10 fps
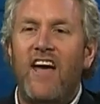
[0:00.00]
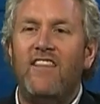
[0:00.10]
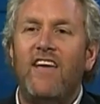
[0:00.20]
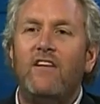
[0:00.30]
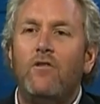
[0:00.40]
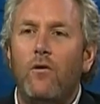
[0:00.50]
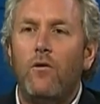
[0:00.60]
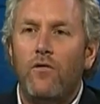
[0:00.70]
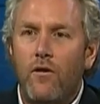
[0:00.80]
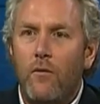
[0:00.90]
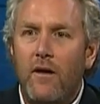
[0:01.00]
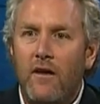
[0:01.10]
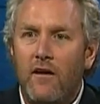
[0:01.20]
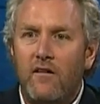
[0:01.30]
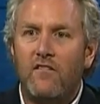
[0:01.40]
And they told their
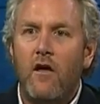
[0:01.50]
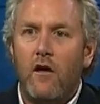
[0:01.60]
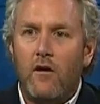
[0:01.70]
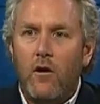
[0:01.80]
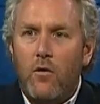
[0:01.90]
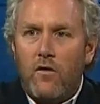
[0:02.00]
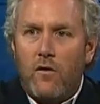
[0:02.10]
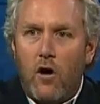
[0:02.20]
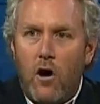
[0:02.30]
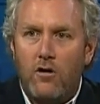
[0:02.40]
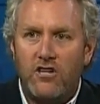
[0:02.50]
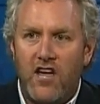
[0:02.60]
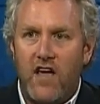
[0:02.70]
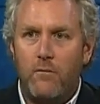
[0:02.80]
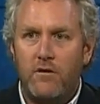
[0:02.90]
minions, go to the
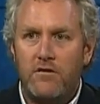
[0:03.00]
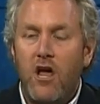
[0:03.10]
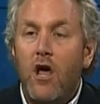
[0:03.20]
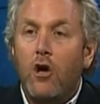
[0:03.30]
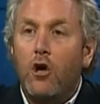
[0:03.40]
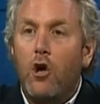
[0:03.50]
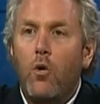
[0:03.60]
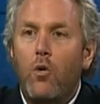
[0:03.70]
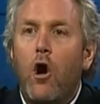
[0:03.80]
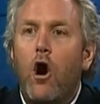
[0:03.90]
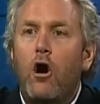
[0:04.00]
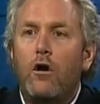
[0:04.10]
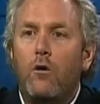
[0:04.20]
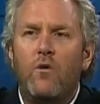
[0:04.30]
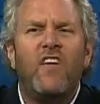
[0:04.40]
college campus, go to
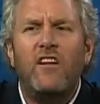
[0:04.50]
Hollywood.